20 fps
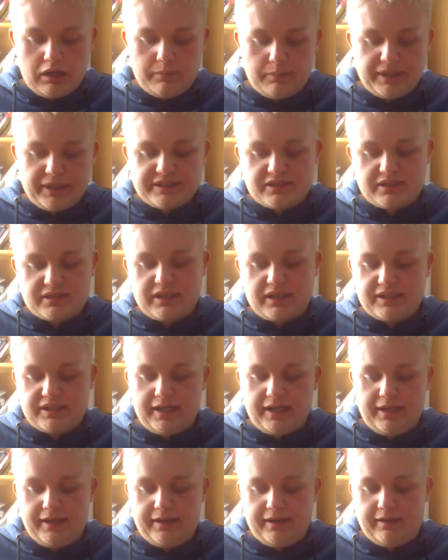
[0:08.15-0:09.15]
Basically,
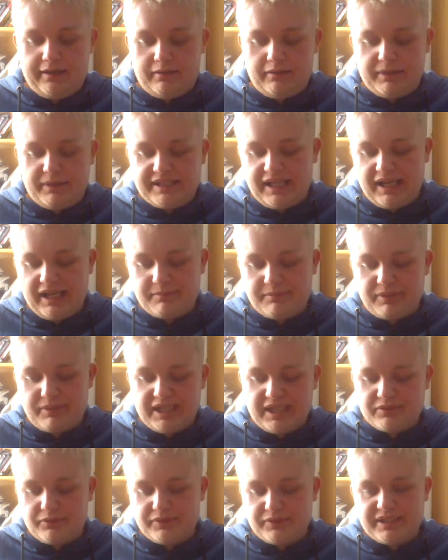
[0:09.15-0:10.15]
my dad
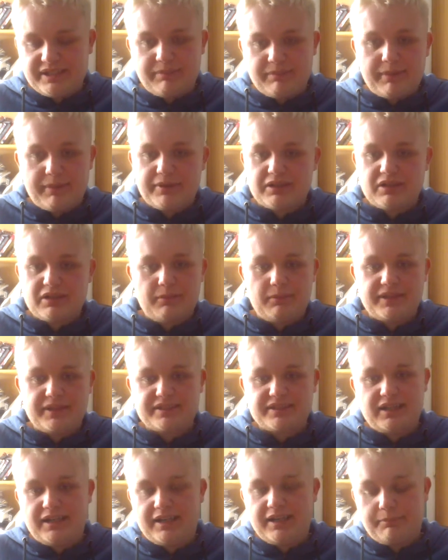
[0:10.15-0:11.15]
buys all these Batman
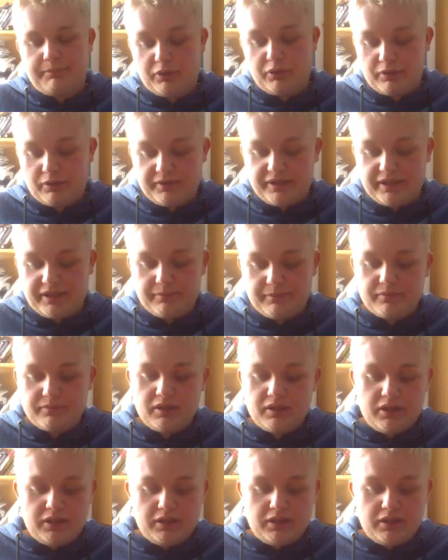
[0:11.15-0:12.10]
comics and I borrow them,